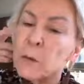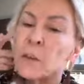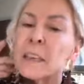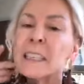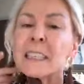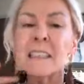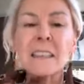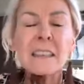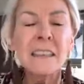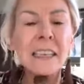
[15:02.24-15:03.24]
were going to
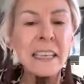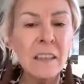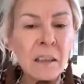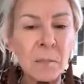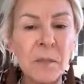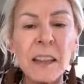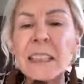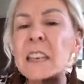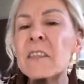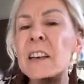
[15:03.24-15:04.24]
kill them. They
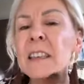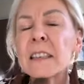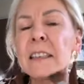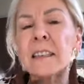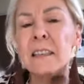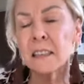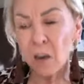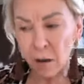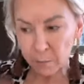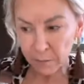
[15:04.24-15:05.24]
said if they didn't
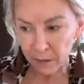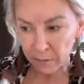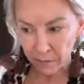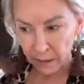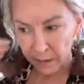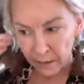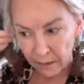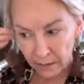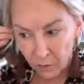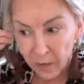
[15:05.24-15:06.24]
stop, if
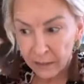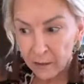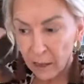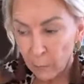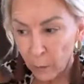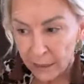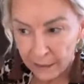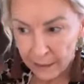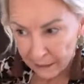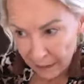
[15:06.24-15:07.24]
so, they they went
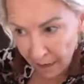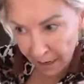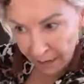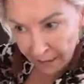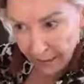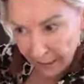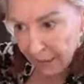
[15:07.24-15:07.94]
to this guy,